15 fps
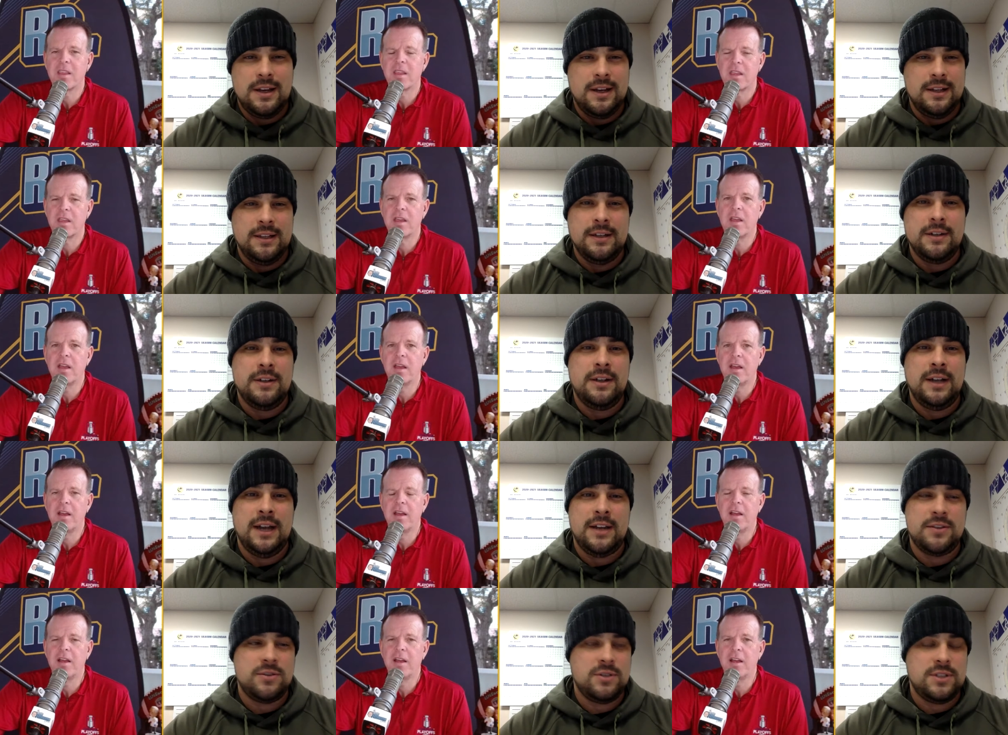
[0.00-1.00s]
Speaker 1: a little
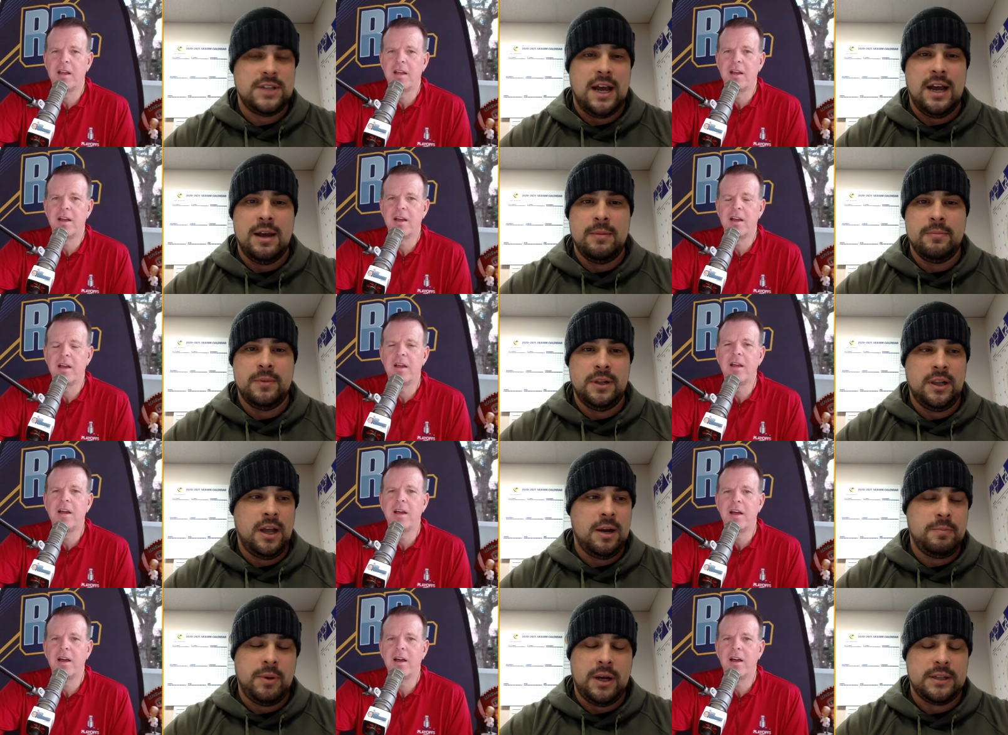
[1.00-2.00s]
extra time, a
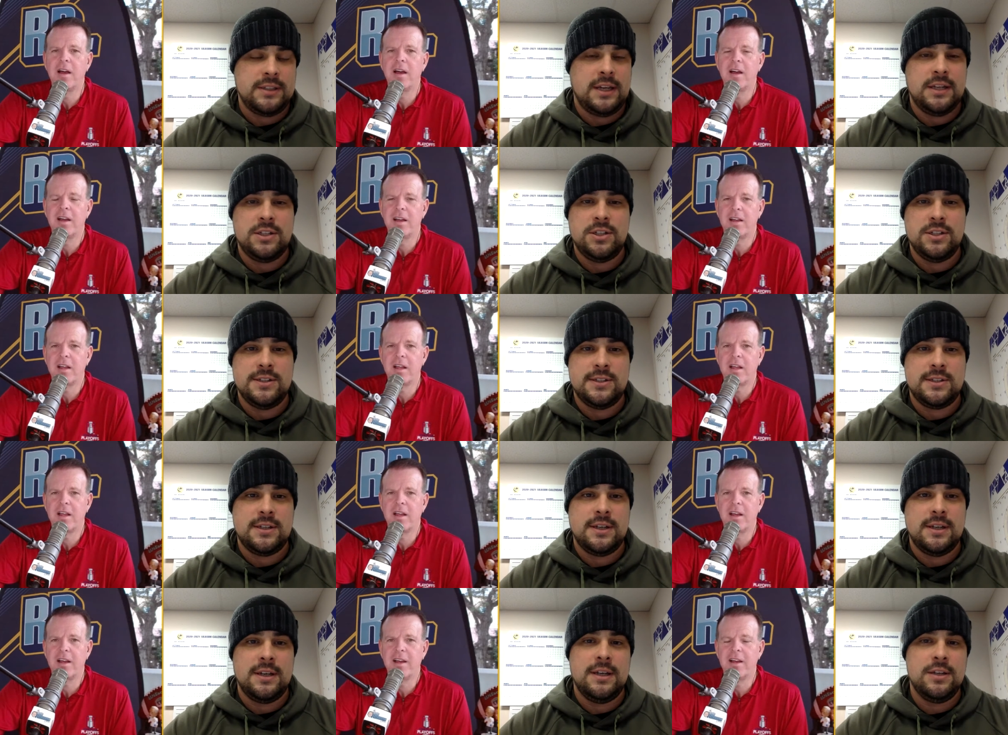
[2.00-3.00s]
lot of puck touches
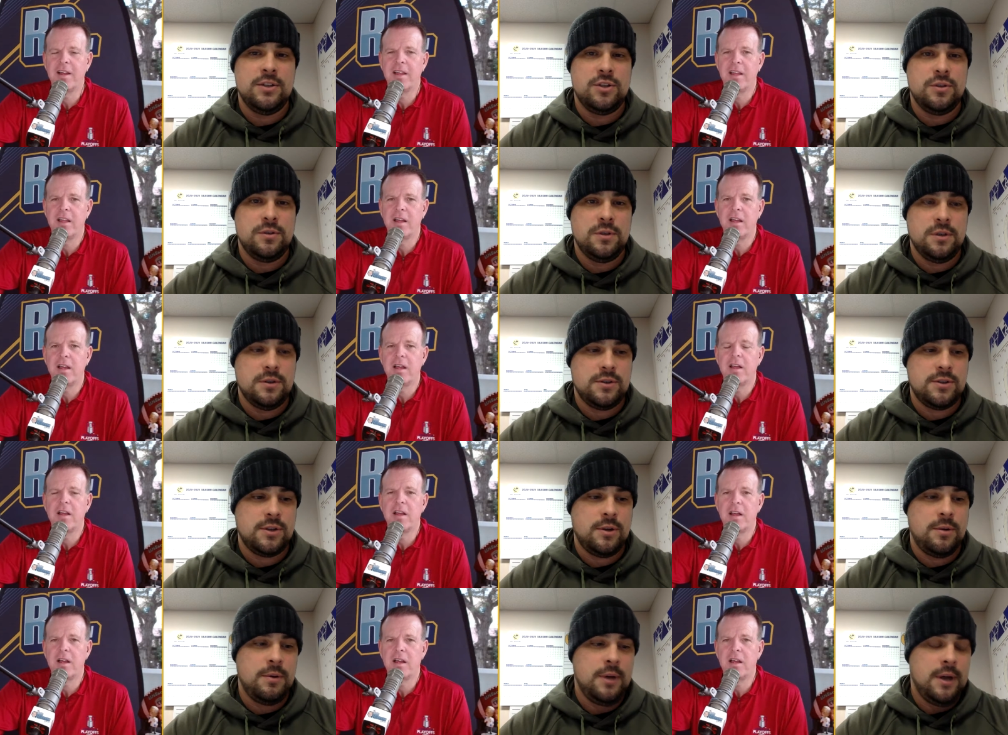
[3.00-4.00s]
uh, in juniors.
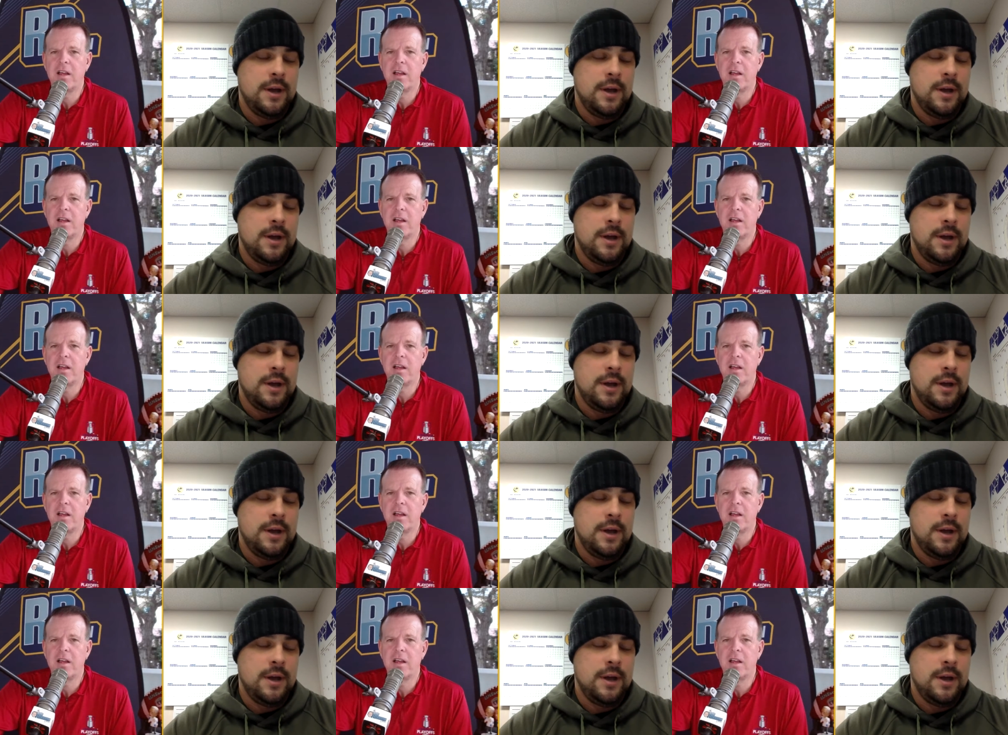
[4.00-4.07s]
So